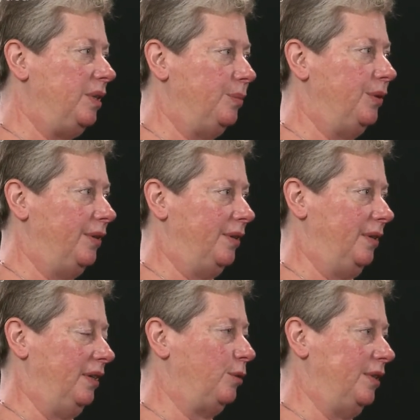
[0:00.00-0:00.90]
People
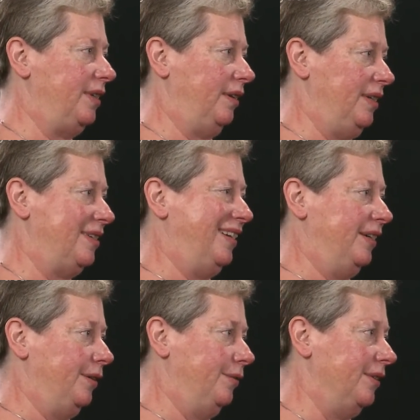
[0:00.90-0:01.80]
are increasingly
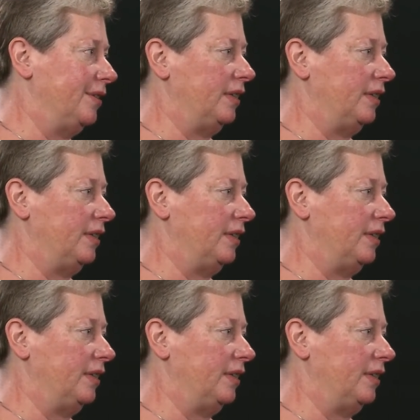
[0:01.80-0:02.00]
tired of this